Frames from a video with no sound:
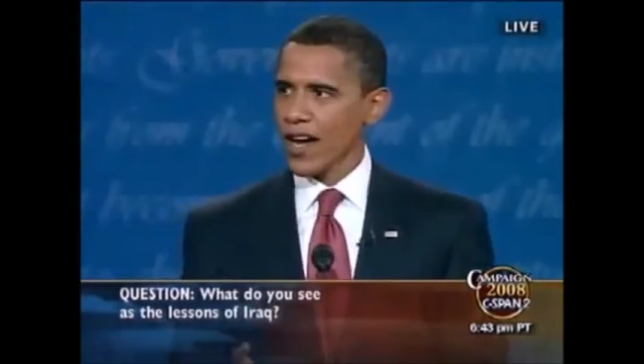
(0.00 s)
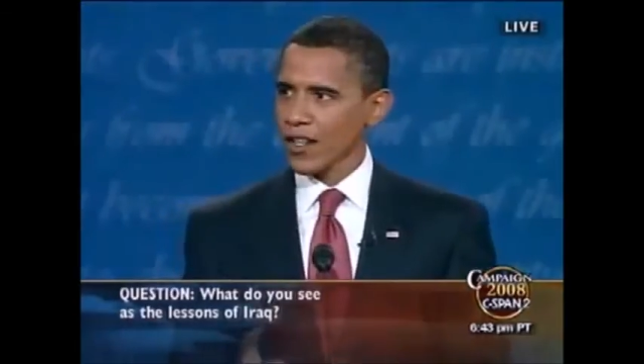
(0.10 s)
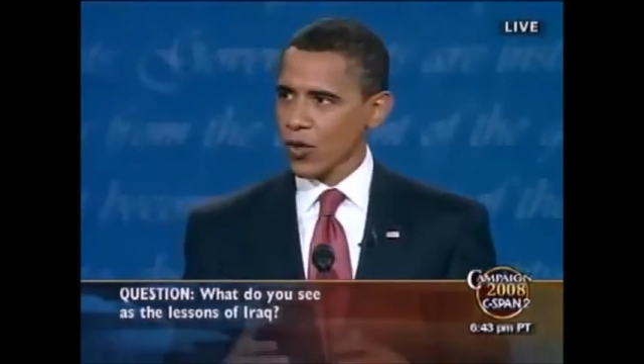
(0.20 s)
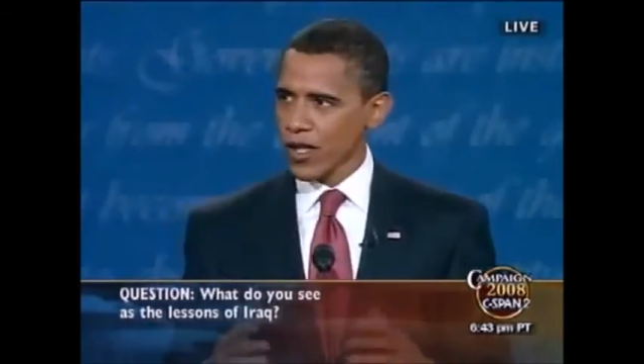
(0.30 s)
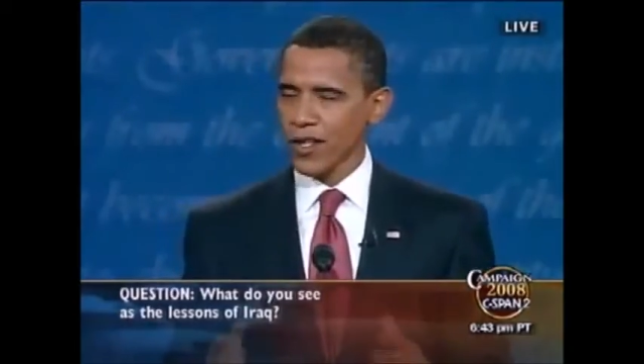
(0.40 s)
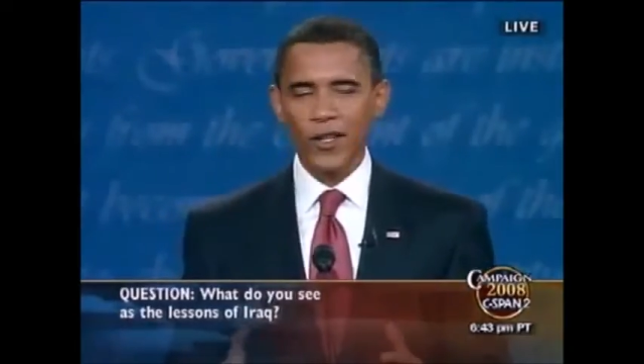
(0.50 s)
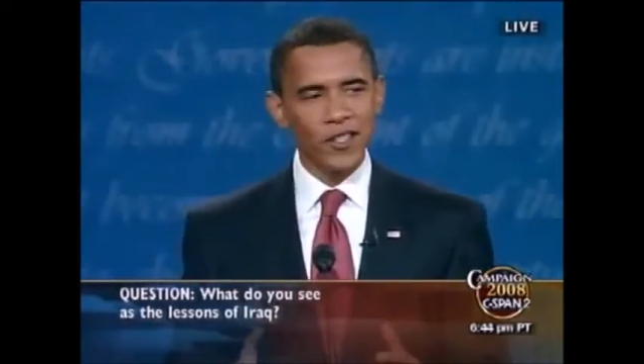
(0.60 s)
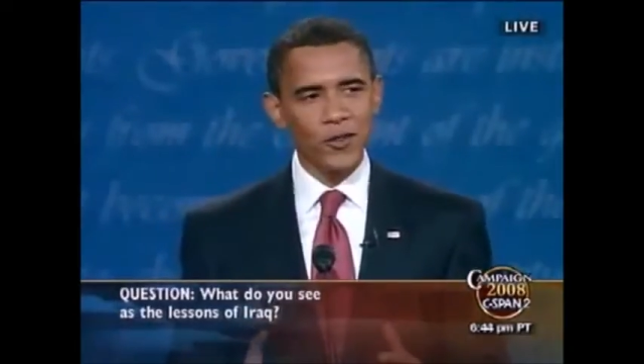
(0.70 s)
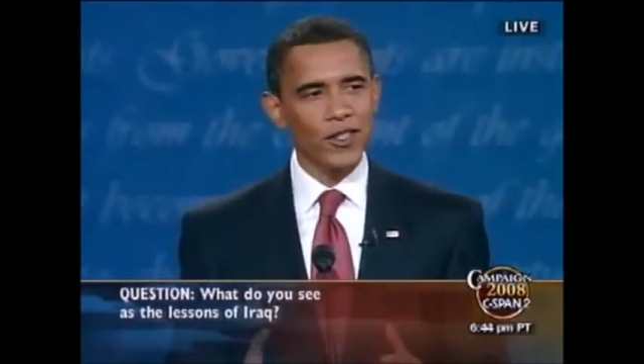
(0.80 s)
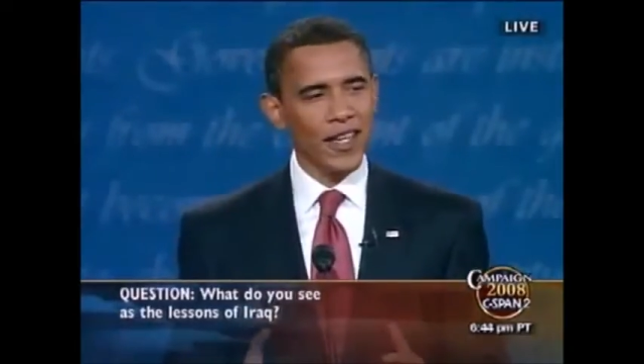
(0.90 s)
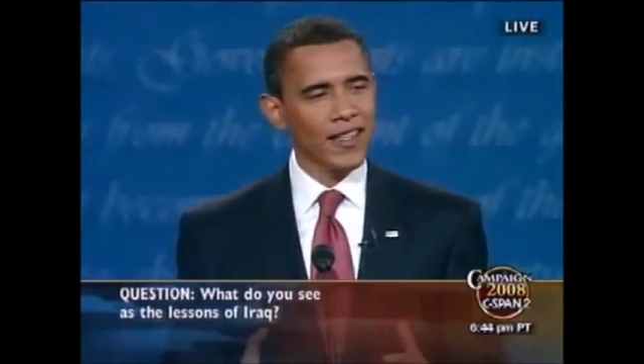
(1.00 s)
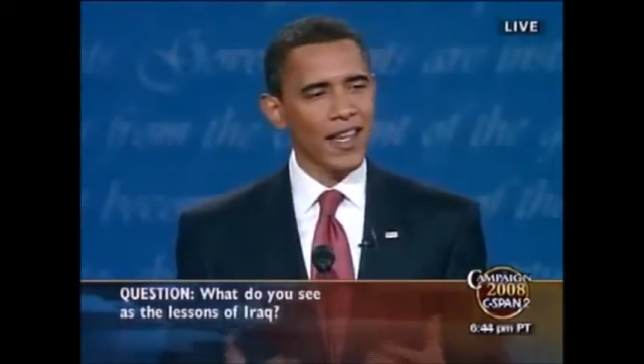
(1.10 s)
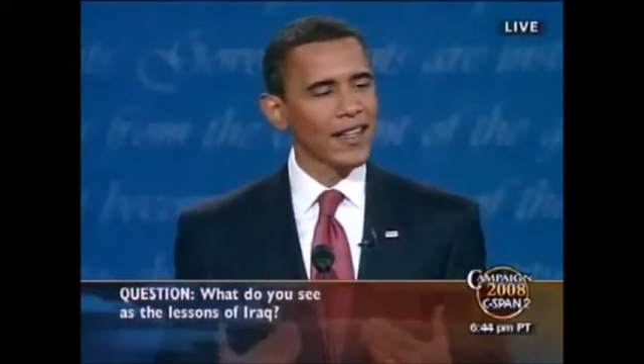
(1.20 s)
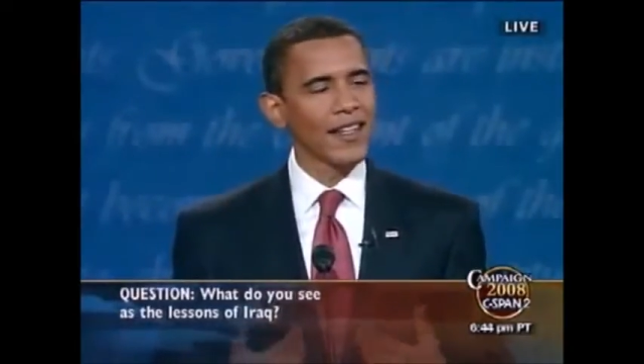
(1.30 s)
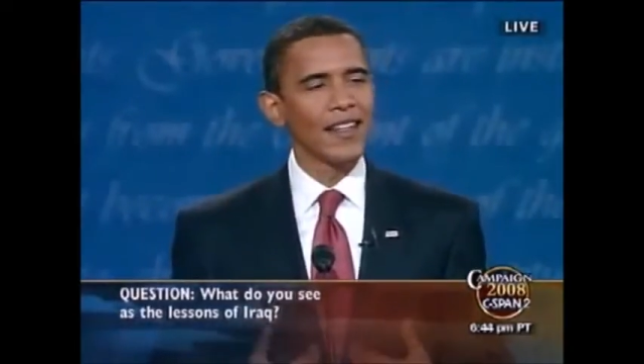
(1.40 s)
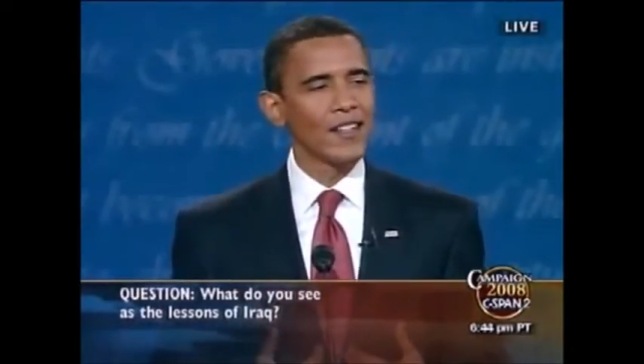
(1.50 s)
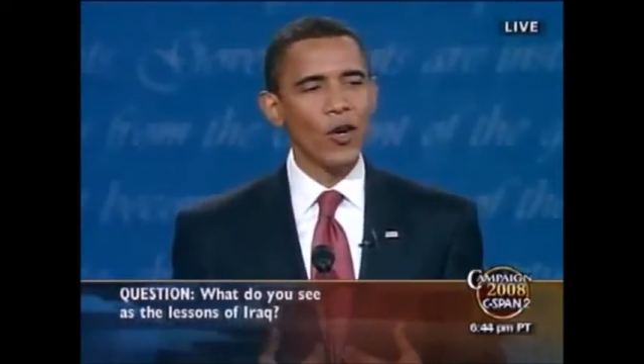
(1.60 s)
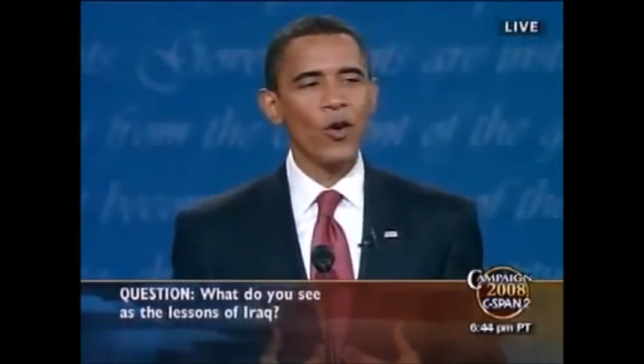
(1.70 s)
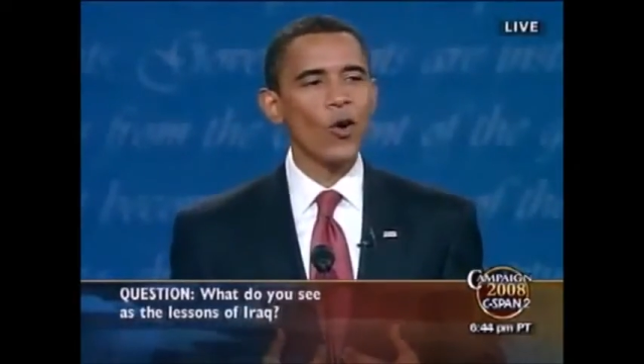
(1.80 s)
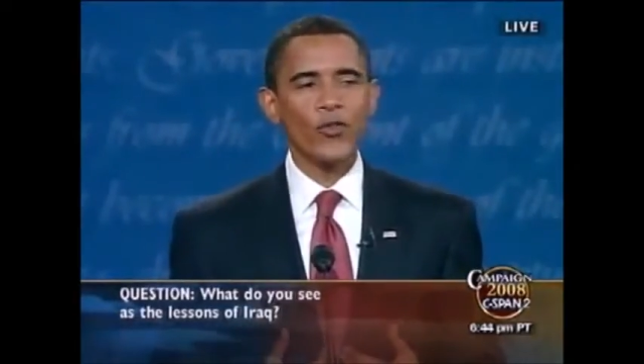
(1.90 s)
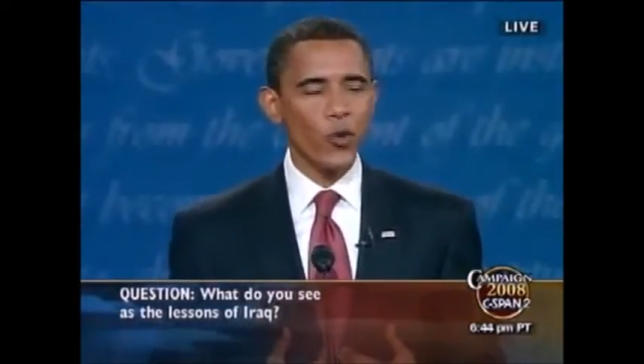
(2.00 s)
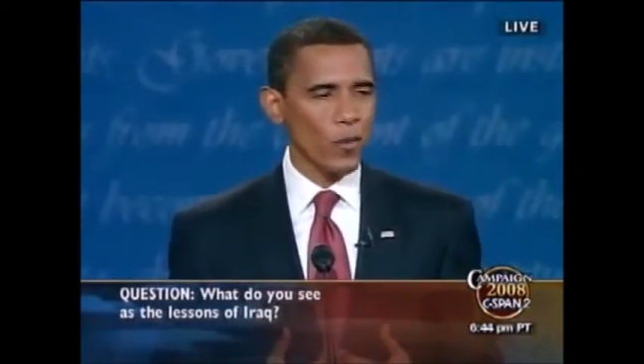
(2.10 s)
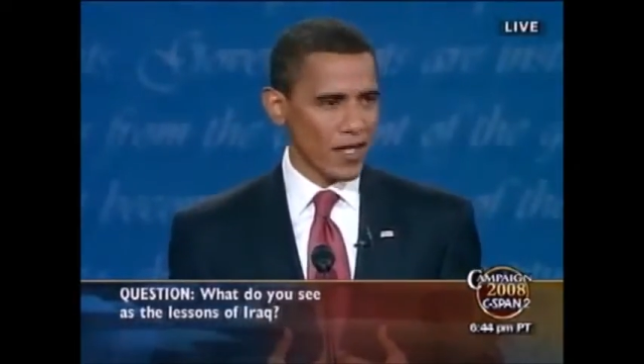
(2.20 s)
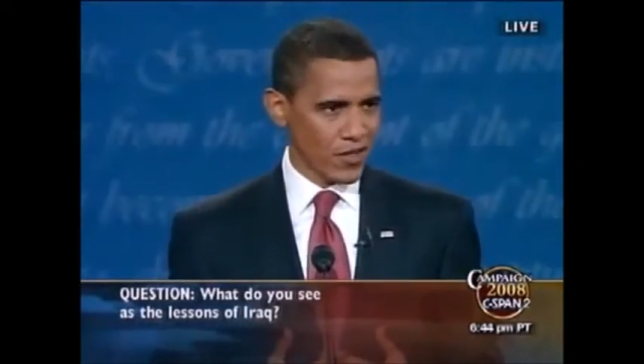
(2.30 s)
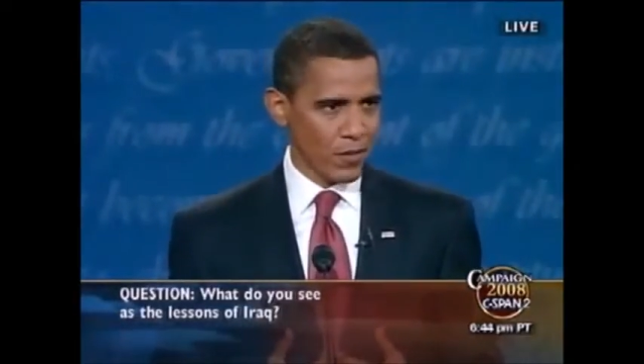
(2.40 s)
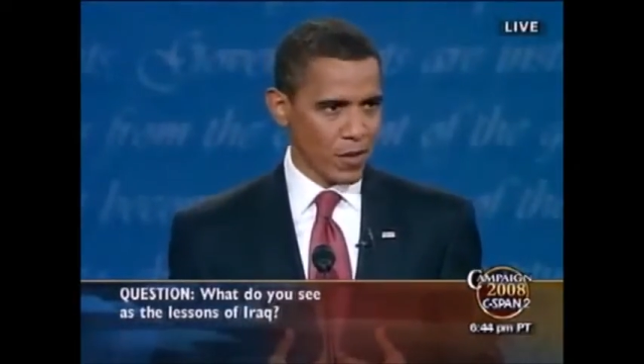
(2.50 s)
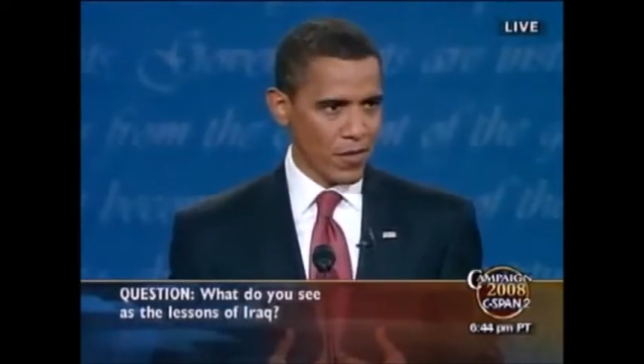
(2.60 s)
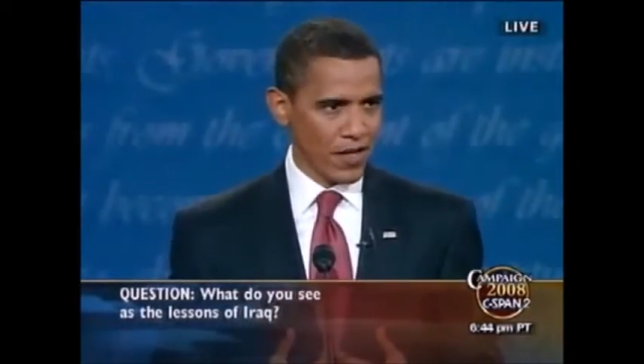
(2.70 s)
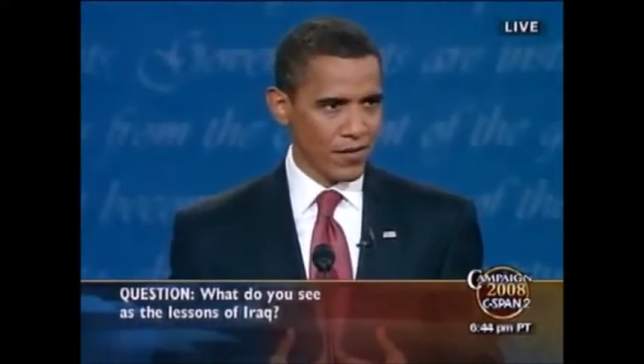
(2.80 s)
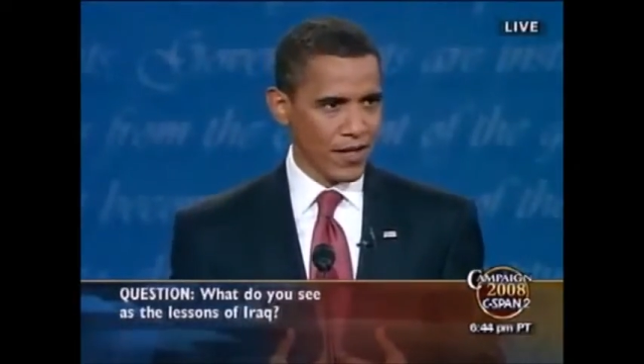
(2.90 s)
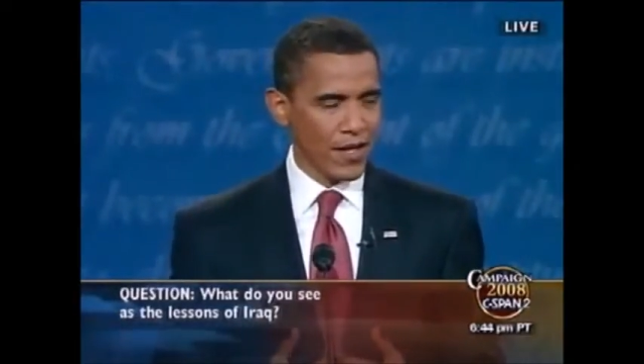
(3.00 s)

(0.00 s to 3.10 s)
of Iraq, critical issues like that, don't go through my subcommittee